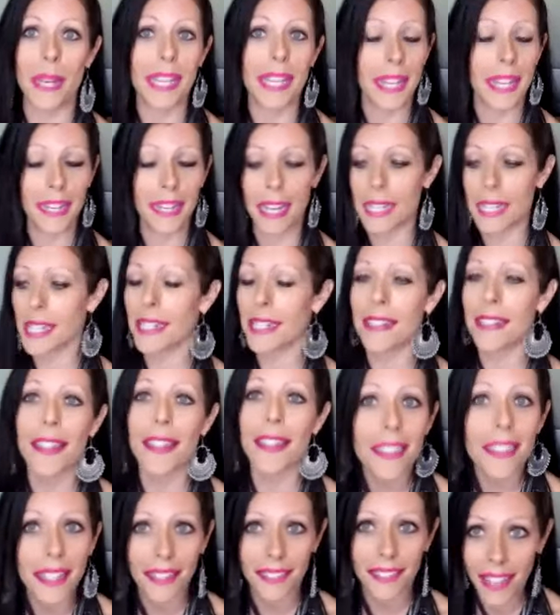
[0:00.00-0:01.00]
week and I did
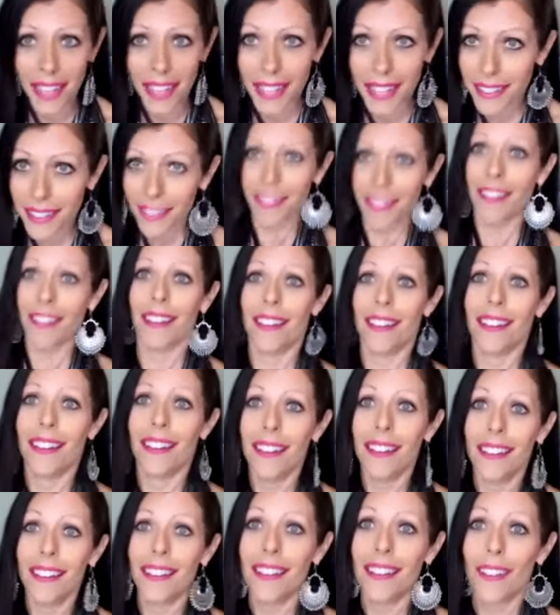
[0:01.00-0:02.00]
nothing. Like,
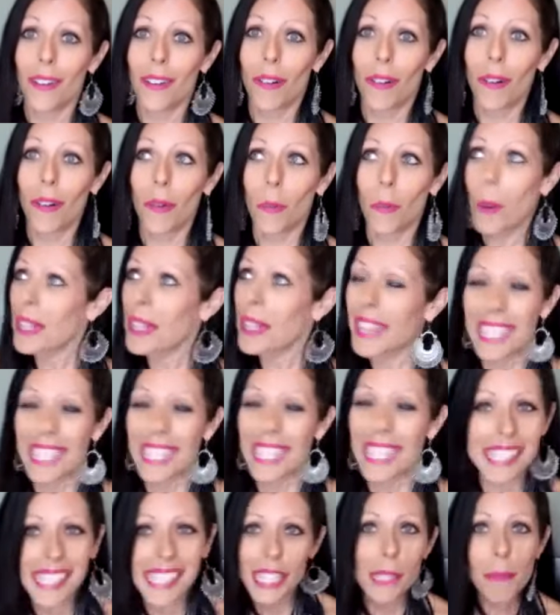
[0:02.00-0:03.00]
what is
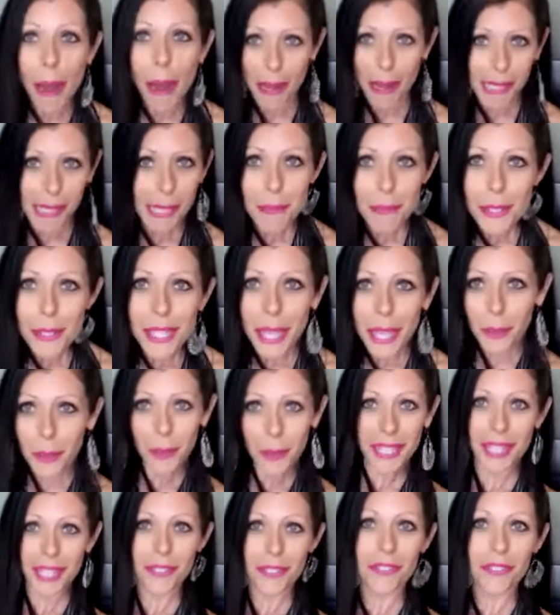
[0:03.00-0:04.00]
this possible?
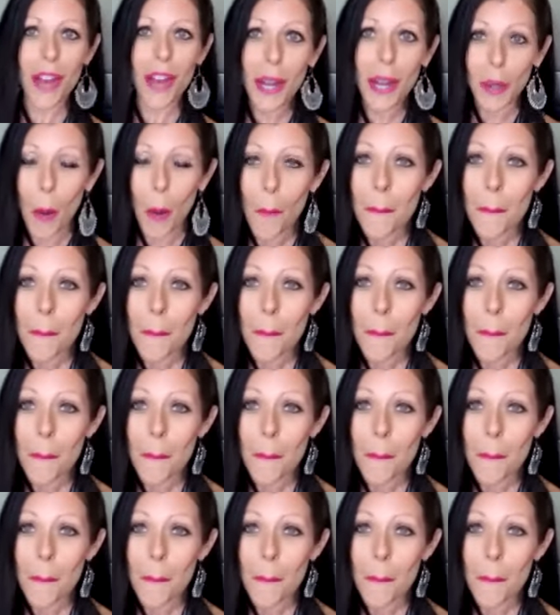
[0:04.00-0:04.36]
Like, what the fuck?